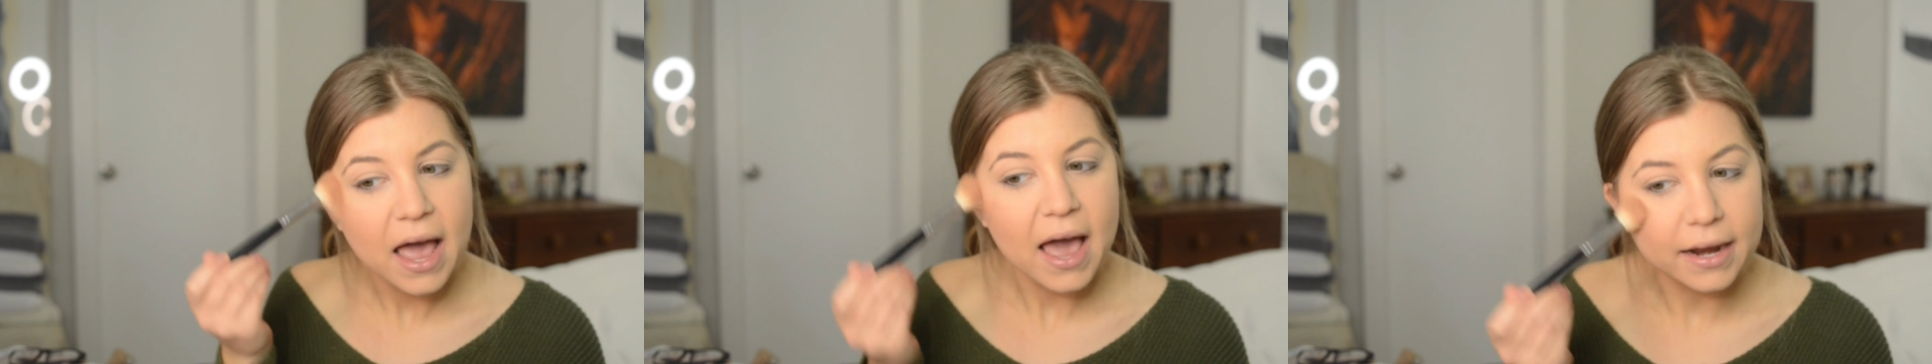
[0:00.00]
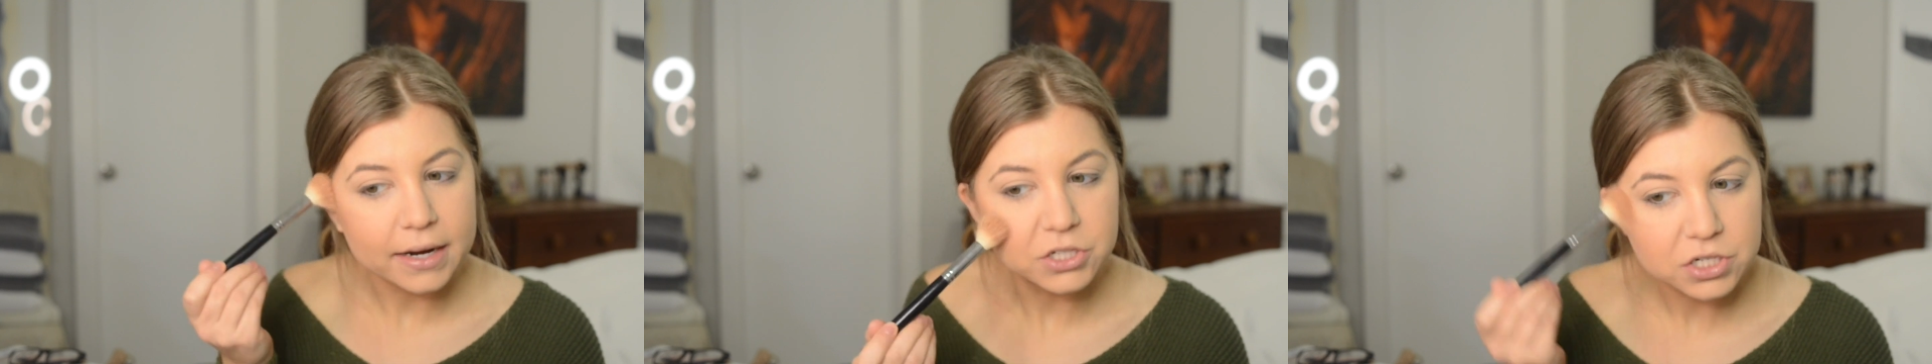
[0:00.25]

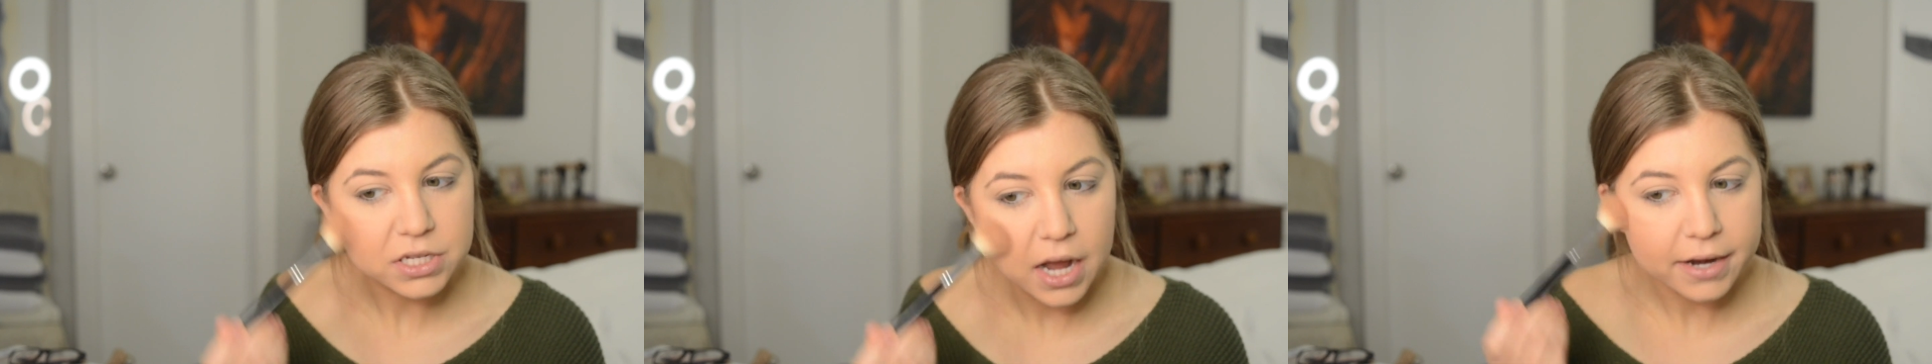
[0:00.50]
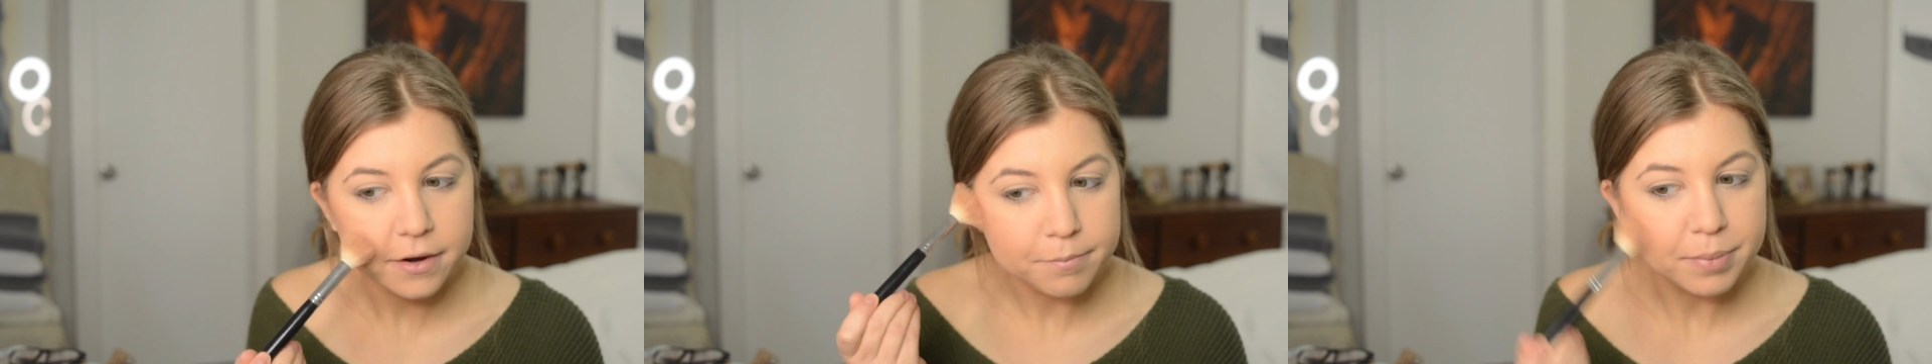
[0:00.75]
and I just
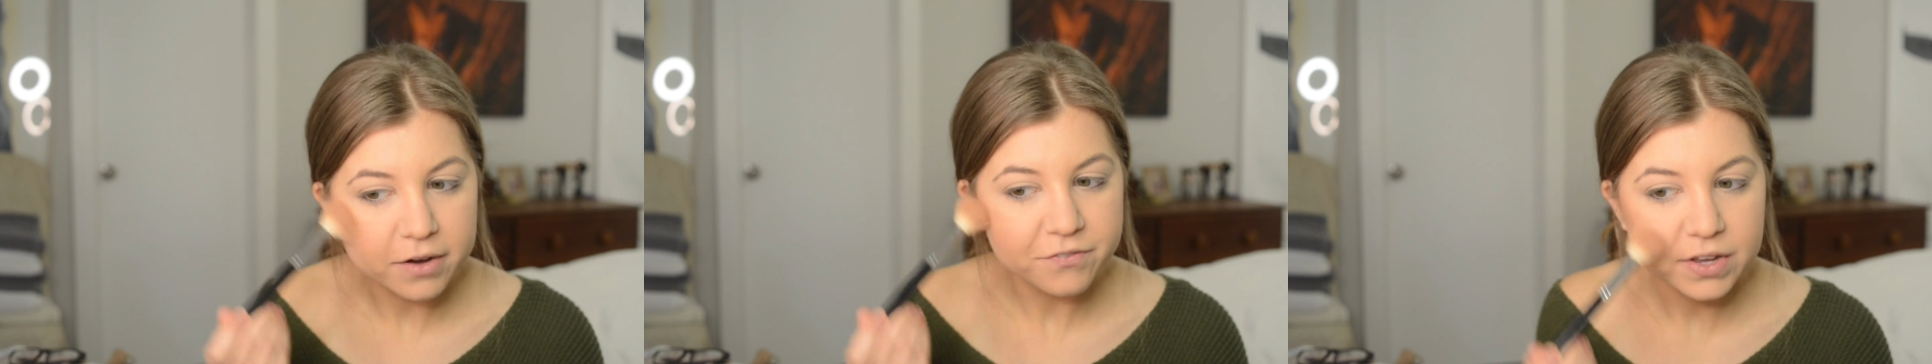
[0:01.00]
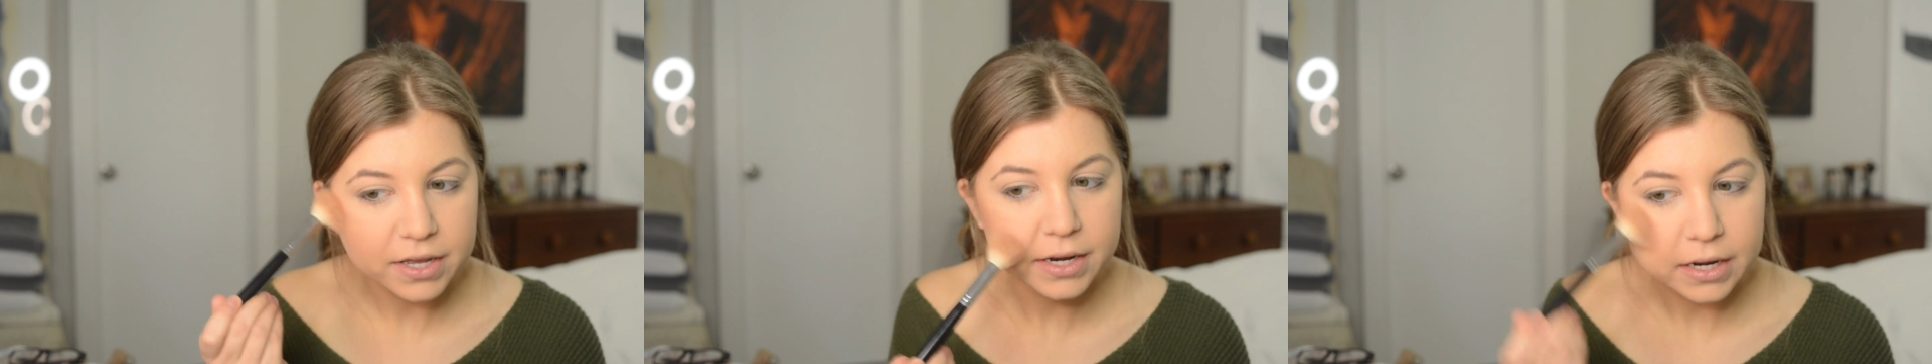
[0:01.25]
kind of
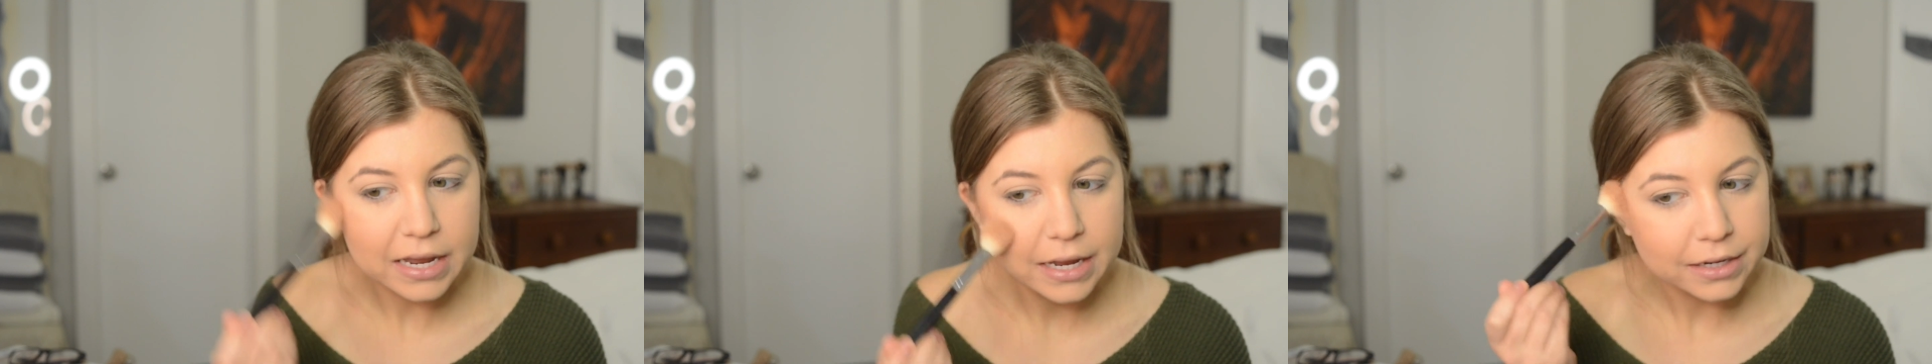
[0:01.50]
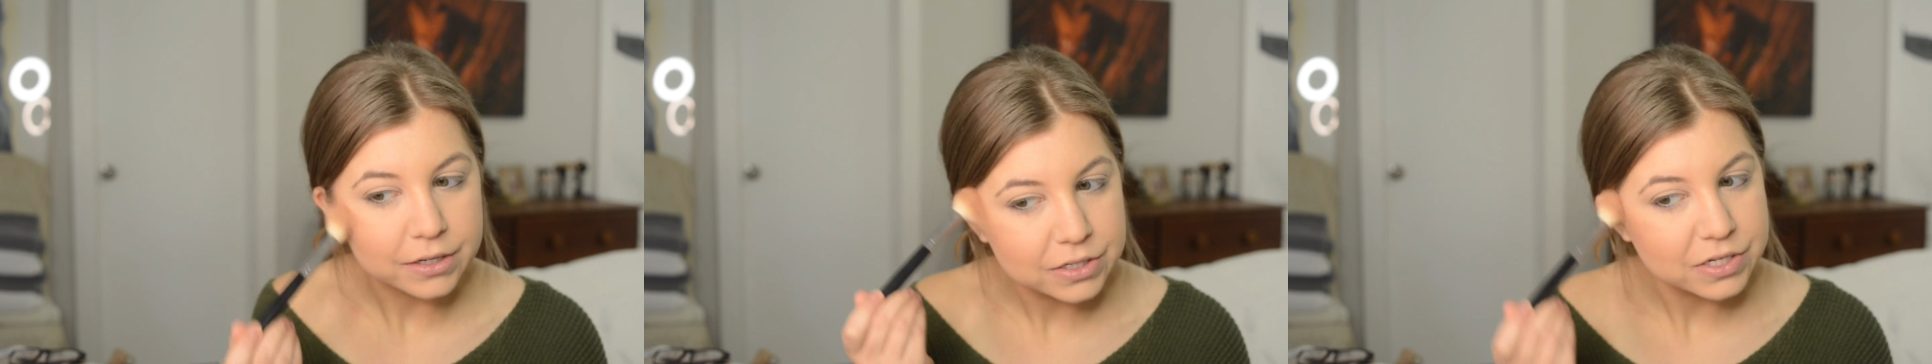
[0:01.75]
buff it
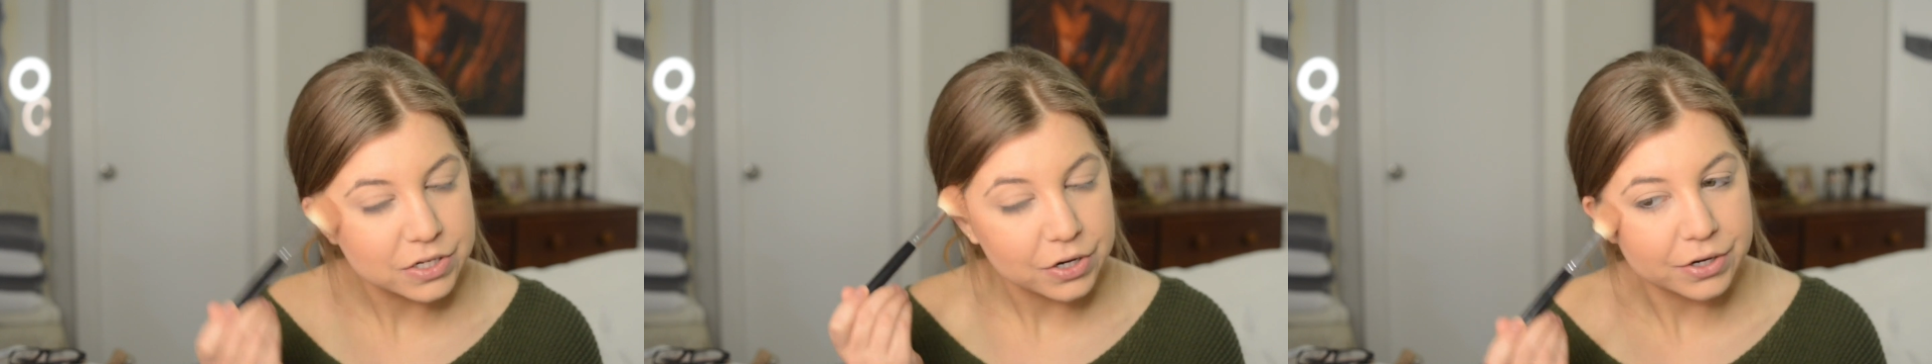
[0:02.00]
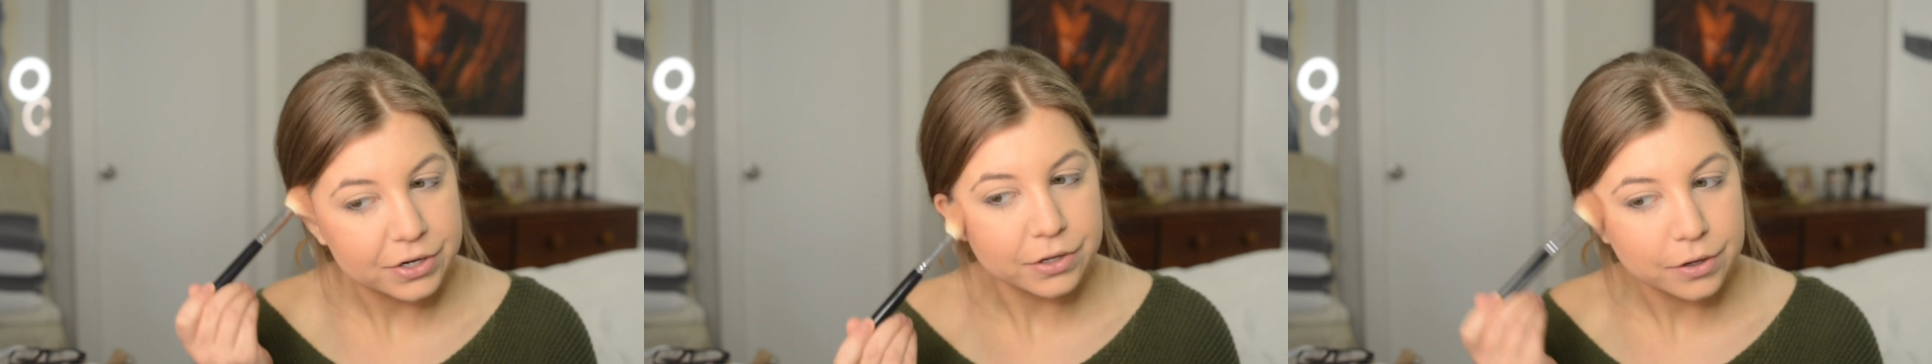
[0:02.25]
in
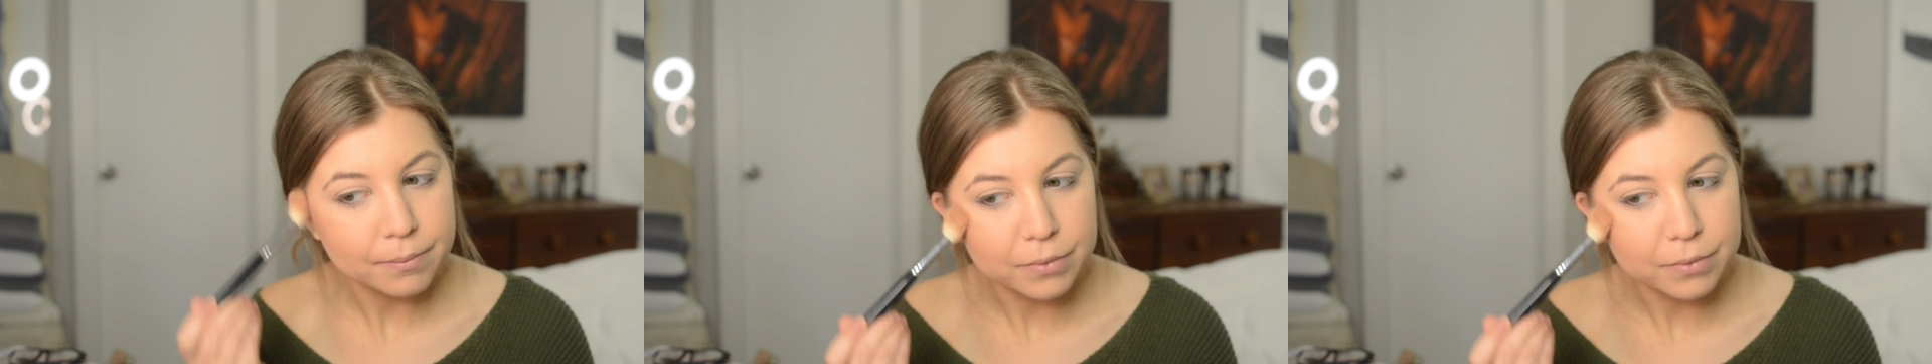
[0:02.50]
circular